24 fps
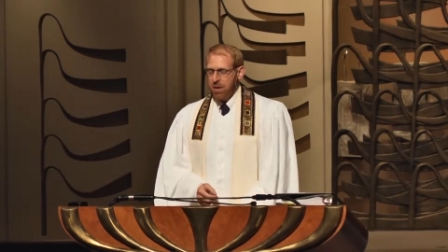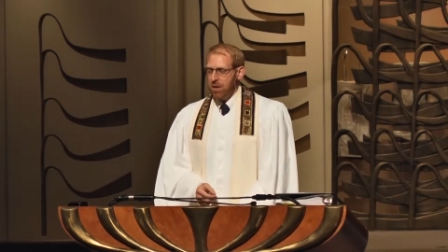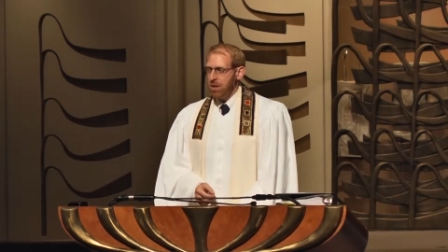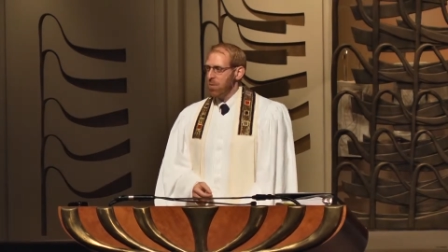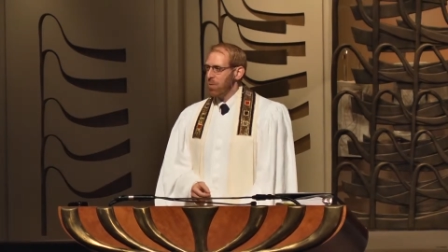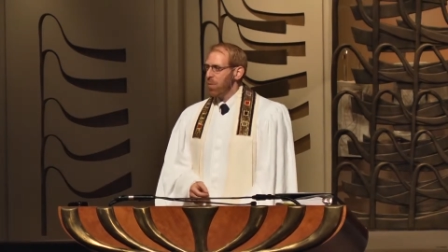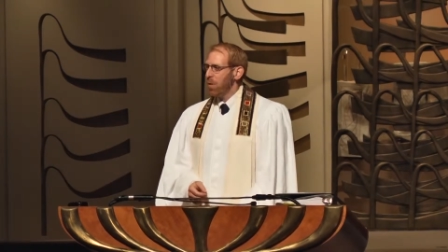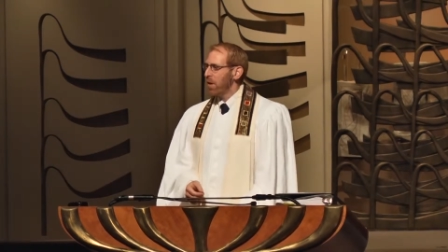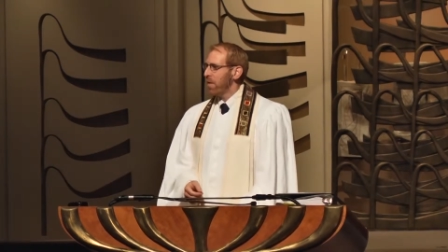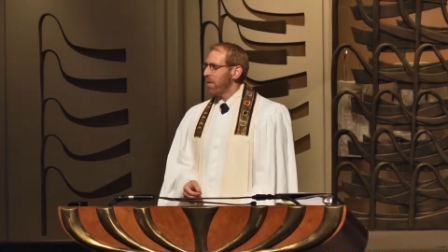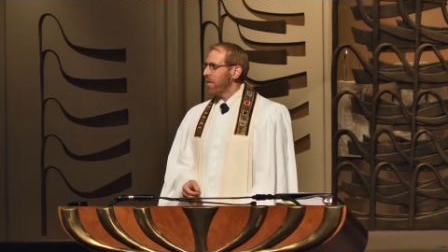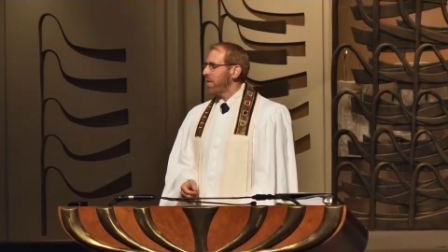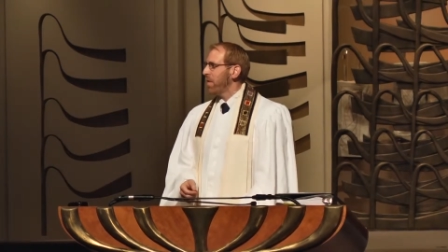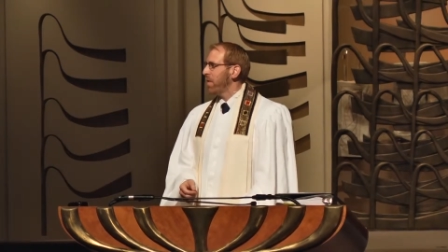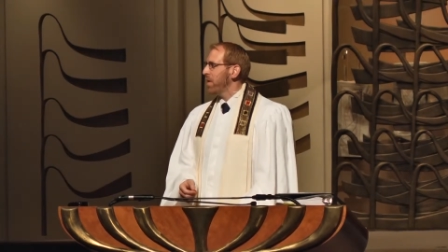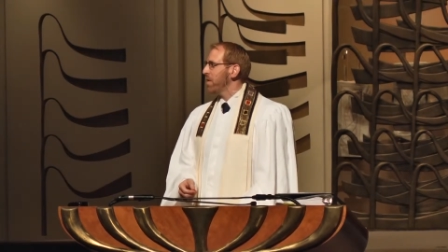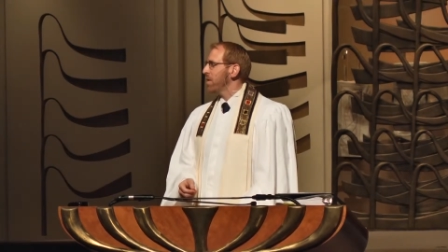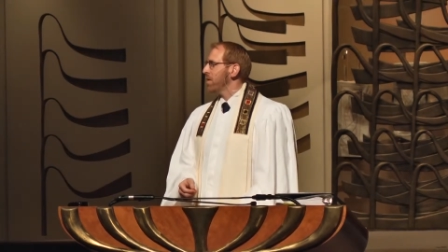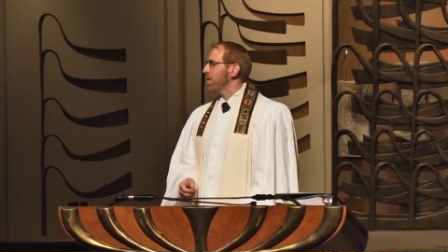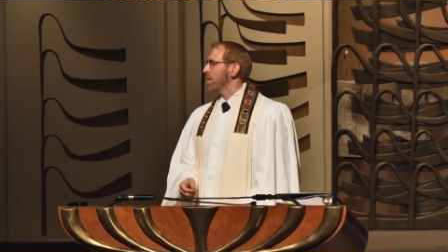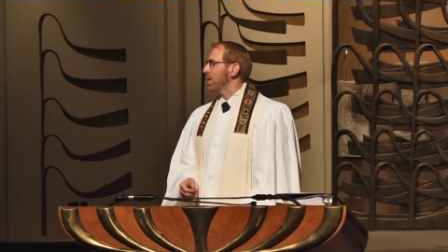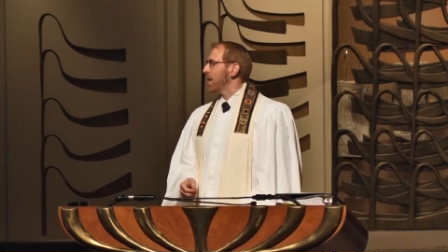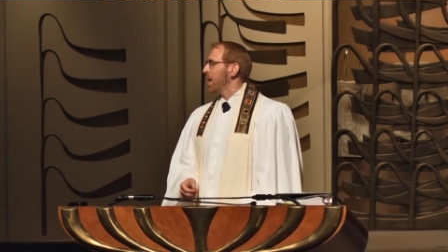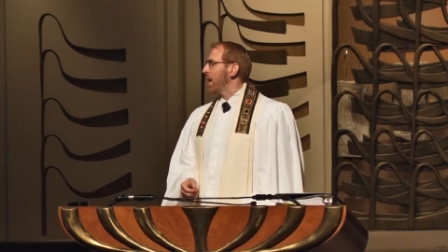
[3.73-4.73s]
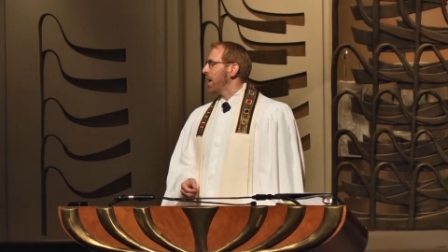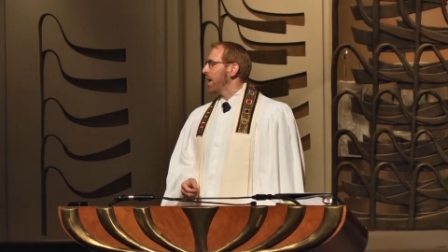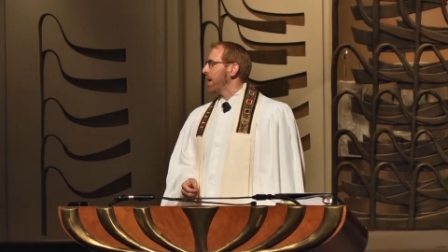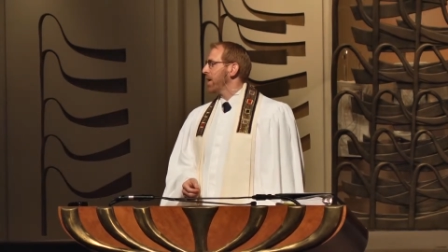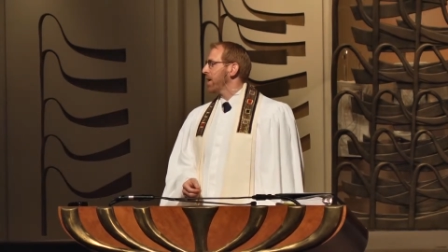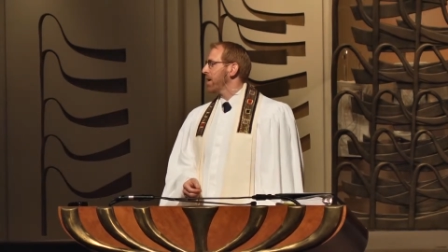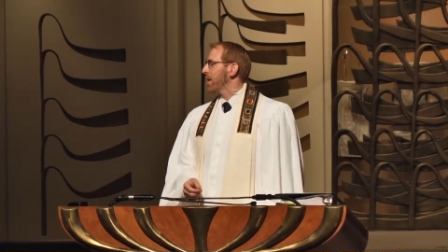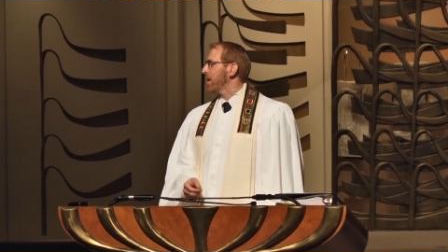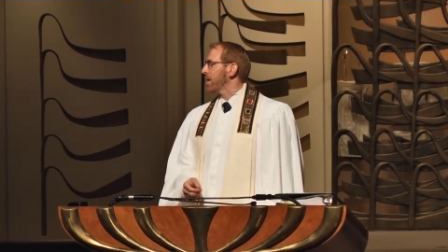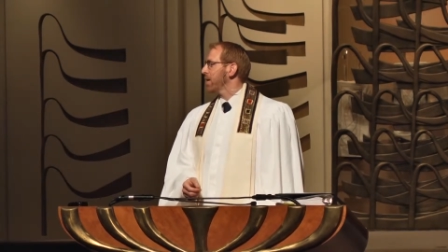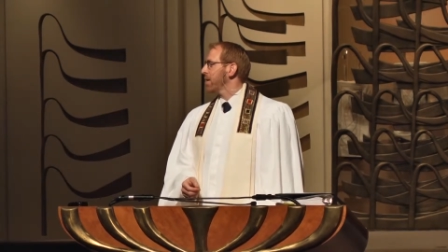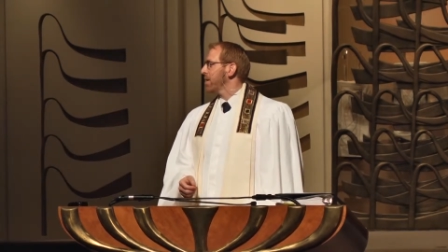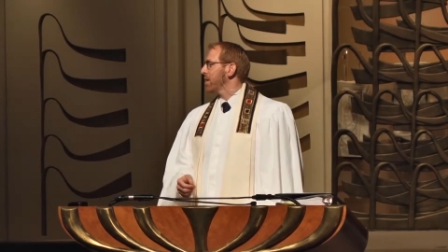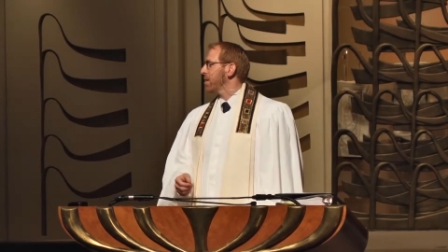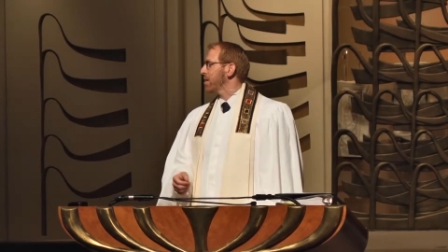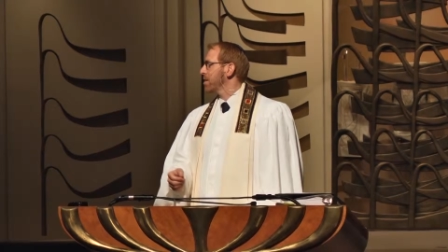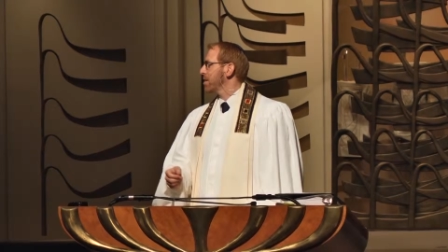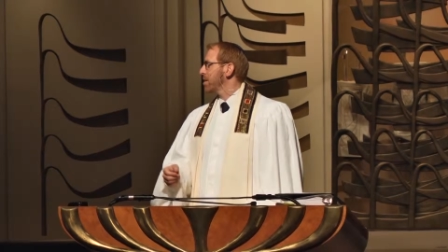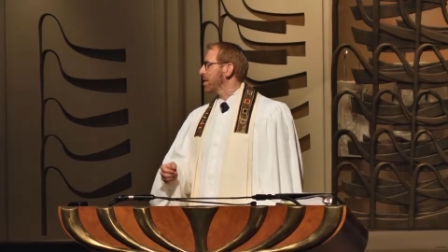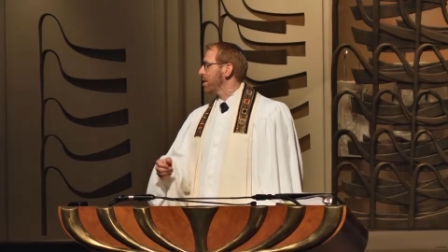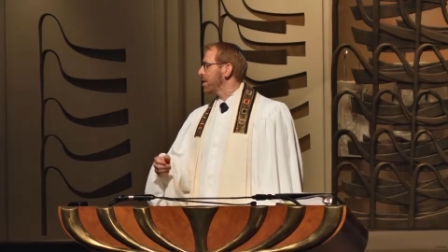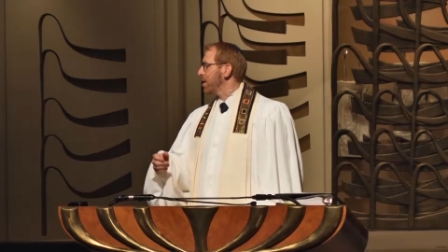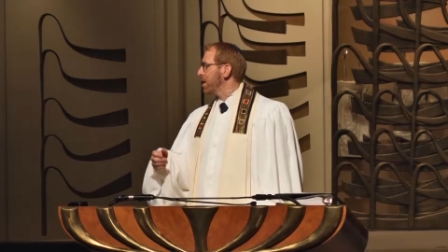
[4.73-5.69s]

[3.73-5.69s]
is what it feels like to